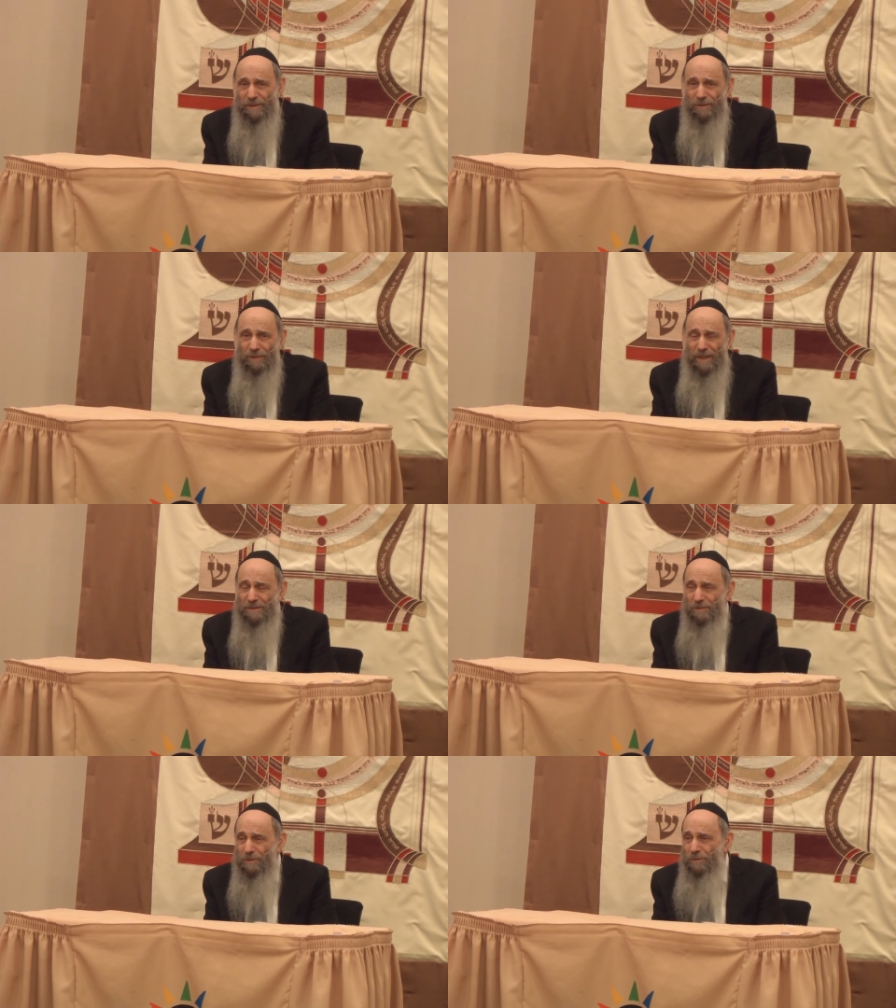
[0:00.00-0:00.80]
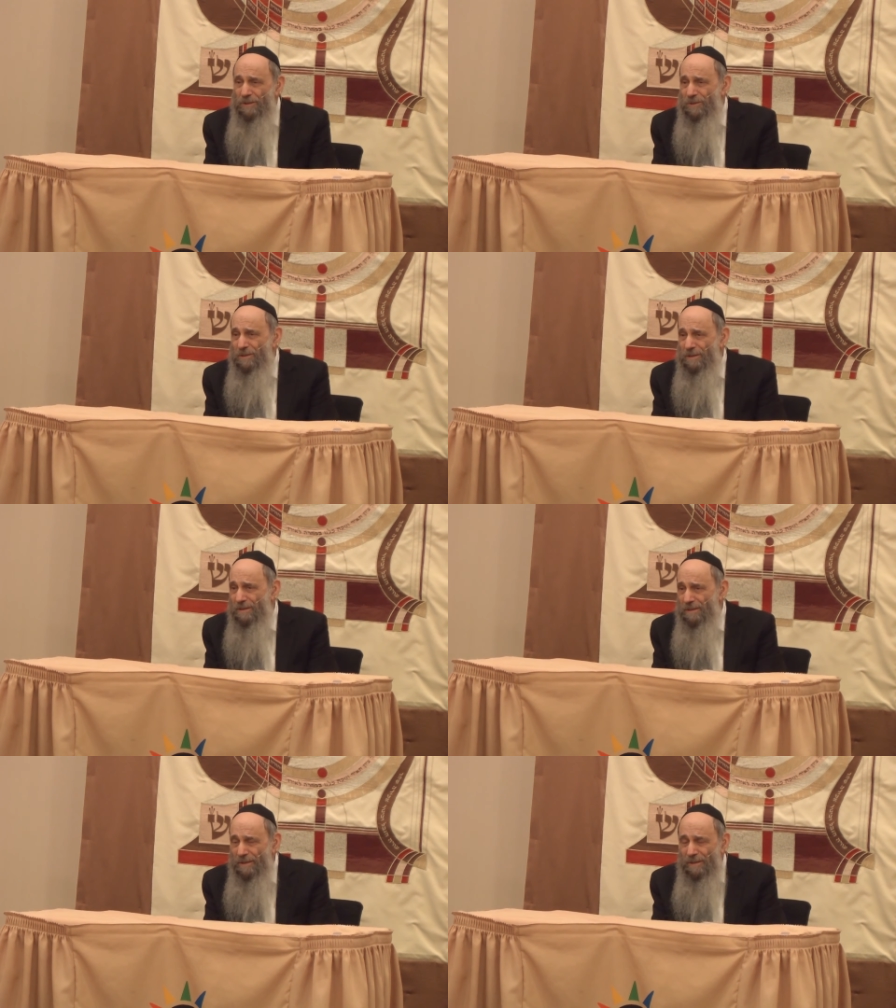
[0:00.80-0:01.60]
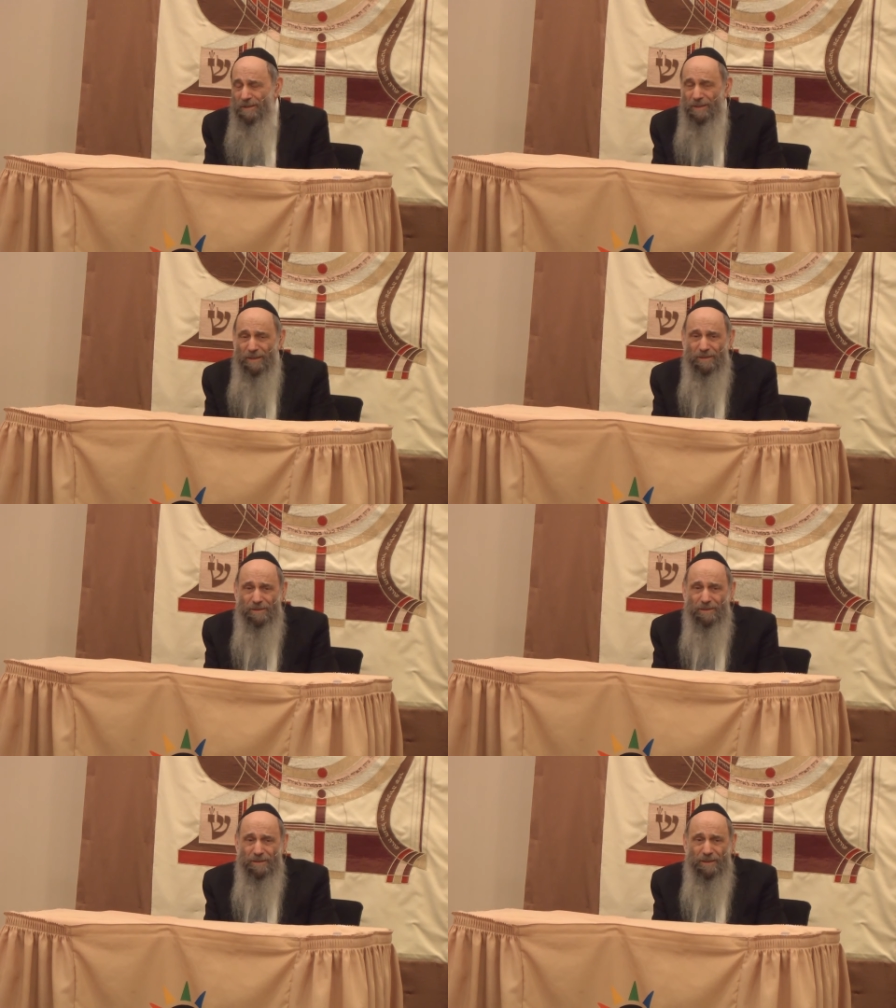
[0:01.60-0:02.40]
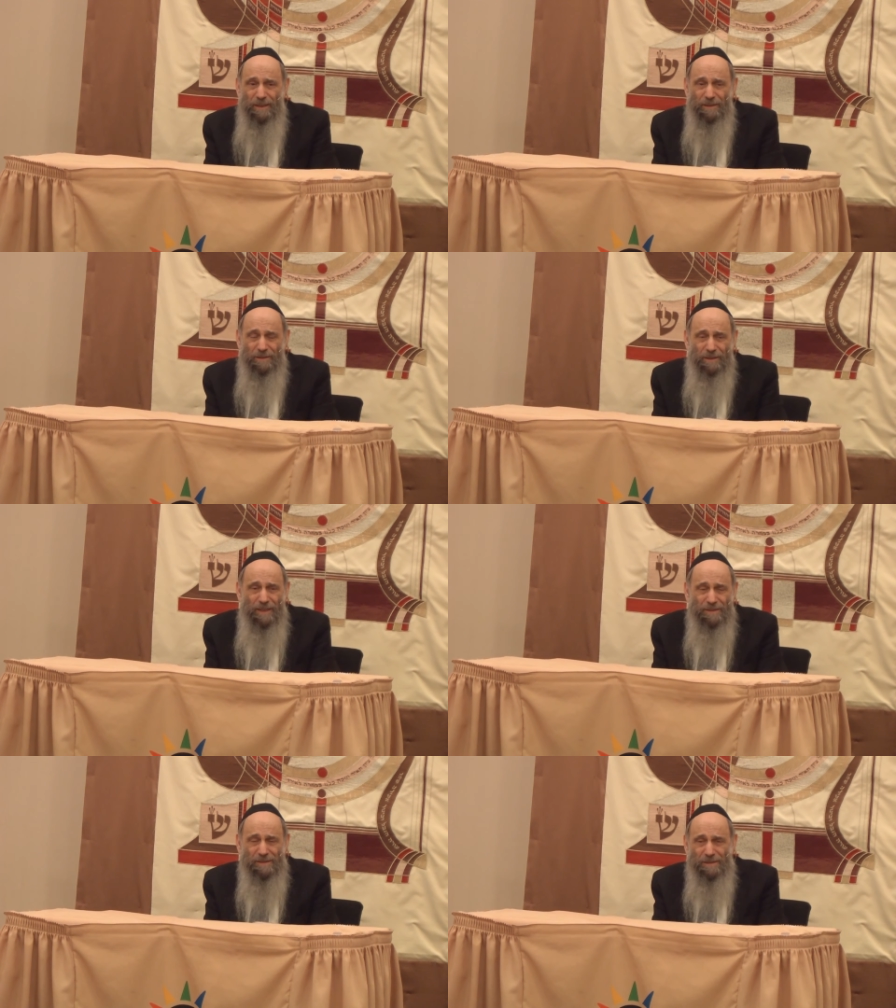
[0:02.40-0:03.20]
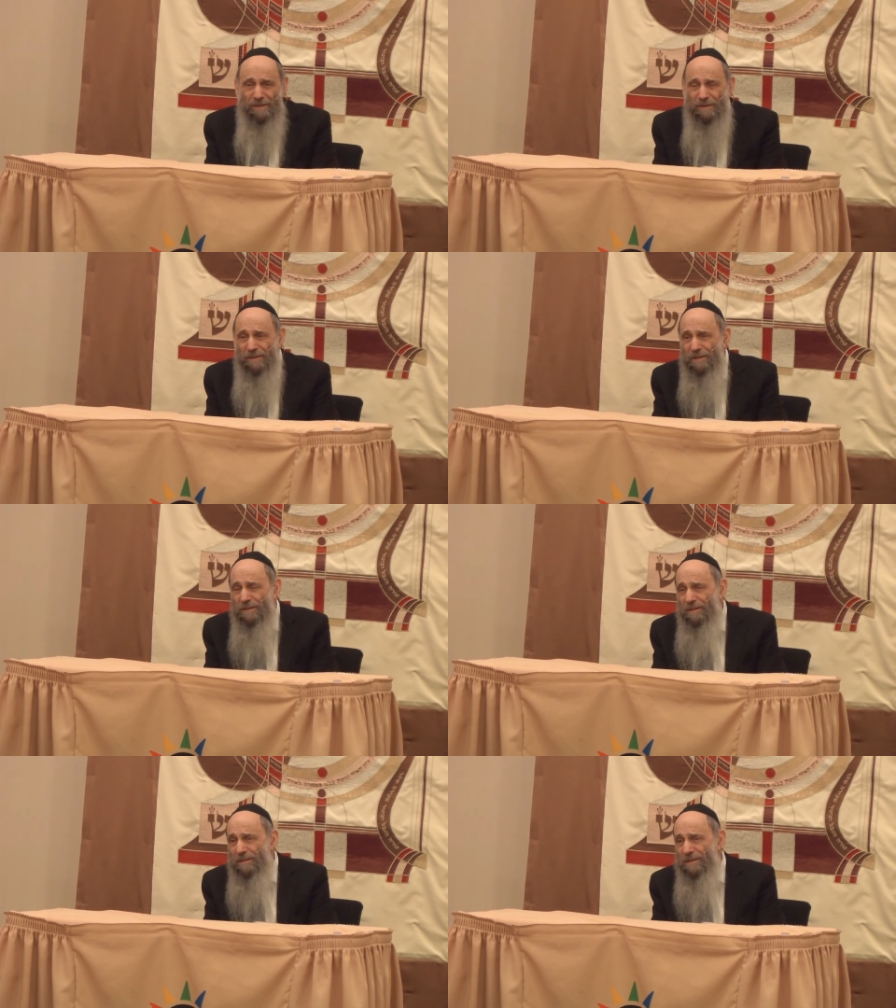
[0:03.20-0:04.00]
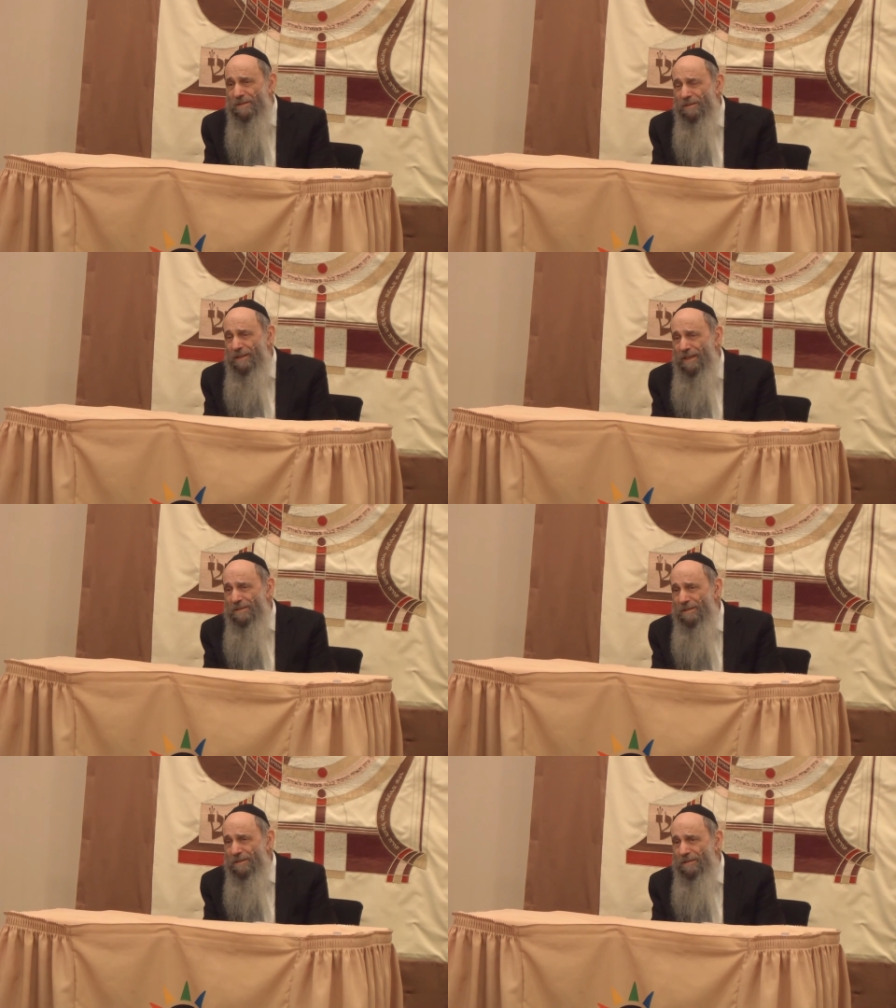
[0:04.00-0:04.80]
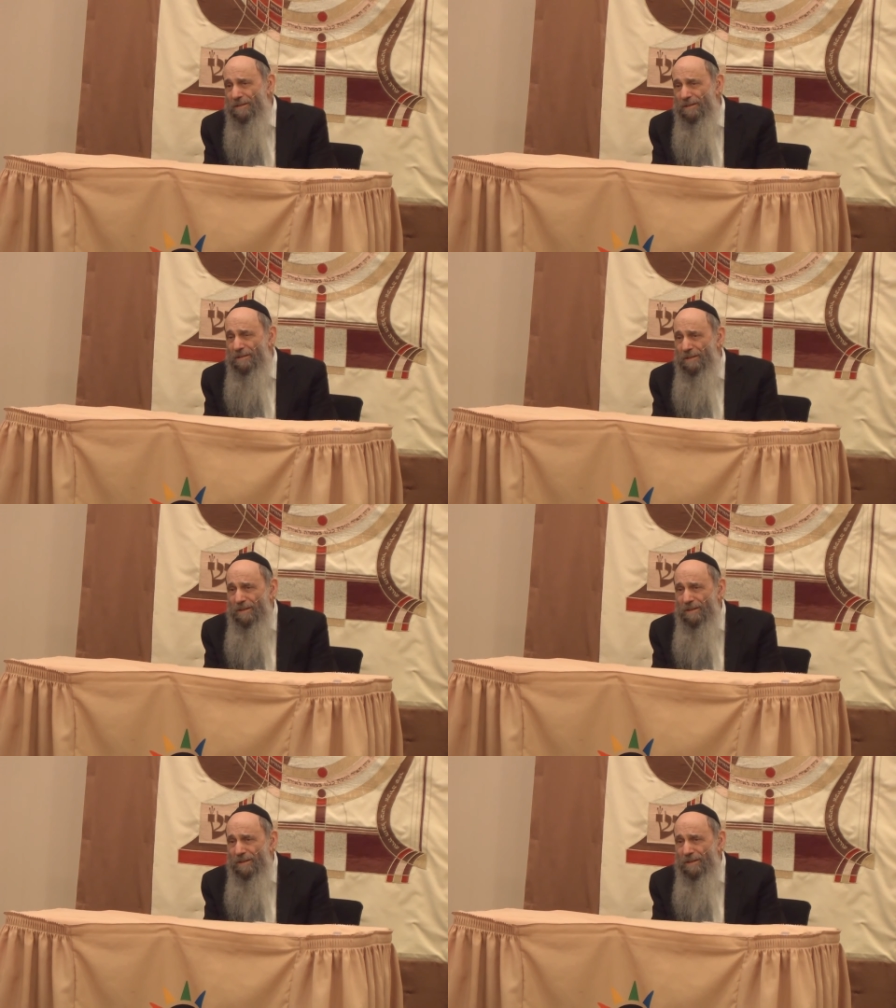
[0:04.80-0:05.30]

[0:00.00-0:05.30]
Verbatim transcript: to ask their questions, and uh, get constant uh, chizuk, constant uh,